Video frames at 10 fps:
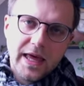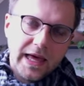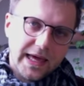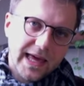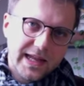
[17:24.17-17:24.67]

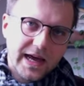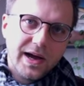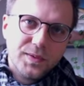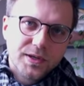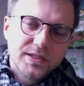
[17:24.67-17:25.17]
Again, I
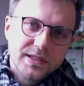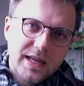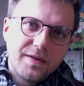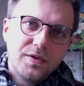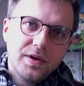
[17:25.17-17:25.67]
was
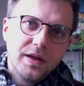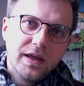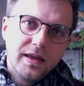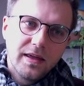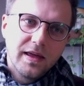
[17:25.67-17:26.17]
never,
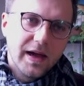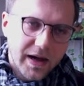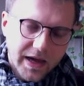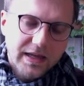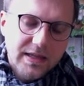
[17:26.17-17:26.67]

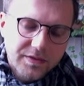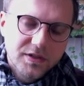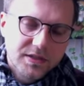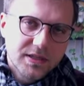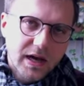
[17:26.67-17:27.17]
I had never
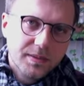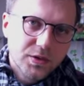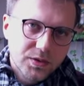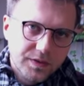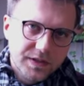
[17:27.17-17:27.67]
the time
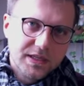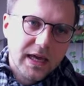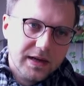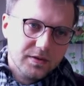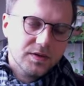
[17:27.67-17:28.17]
to
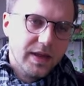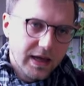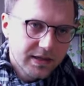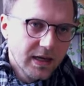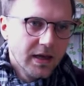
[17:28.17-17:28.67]
investigate into
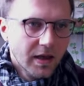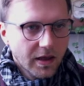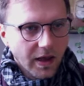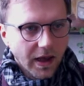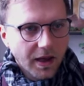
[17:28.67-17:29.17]
that.
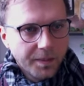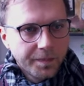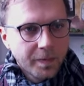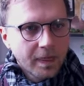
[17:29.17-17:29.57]
Um,